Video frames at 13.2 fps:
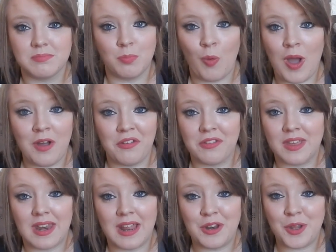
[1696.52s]
What else
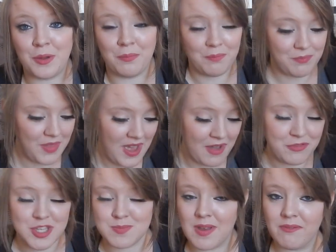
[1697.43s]
can I do? I've
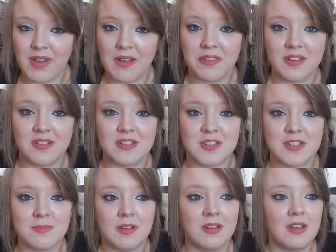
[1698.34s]
just met 5 Seconds of
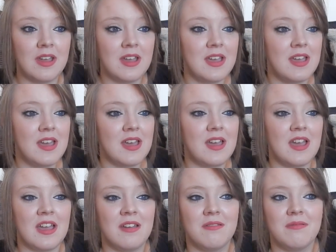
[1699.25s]
Summer.
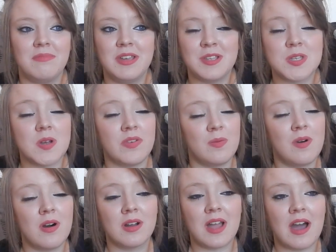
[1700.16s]
Me and Sophie
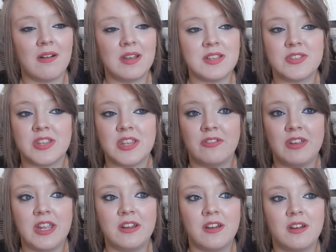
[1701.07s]
walk out into the
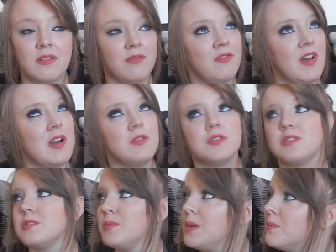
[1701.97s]
arena,
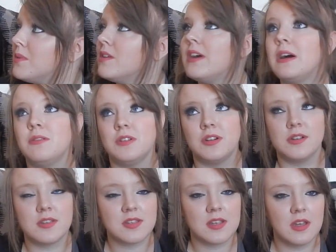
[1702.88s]
thousands of people around
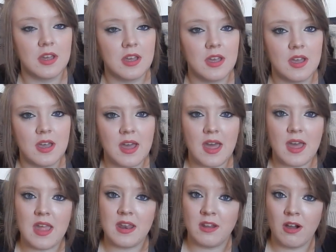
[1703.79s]
us,
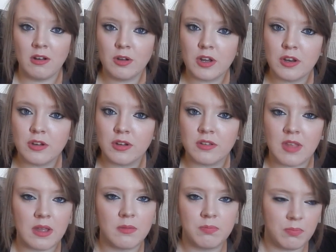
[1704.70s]
and they were looking at us
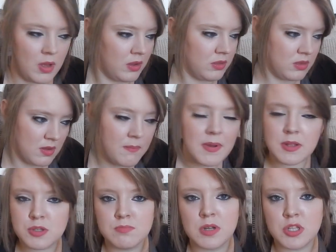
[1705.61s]
like, well, the
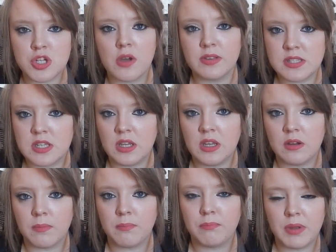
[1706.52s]

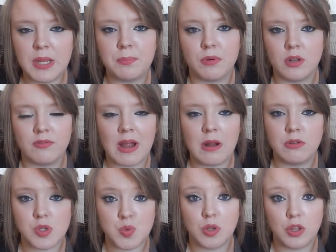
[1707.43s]
majority of people
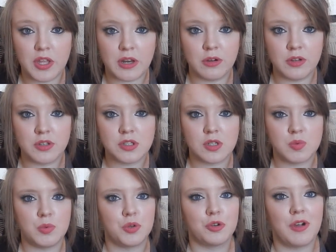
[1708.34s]
around us were looking at us because
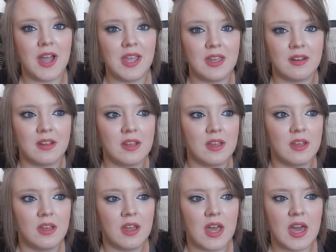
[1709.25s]
we were crying.
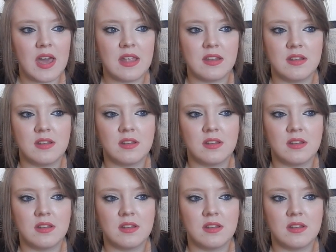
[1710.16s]
And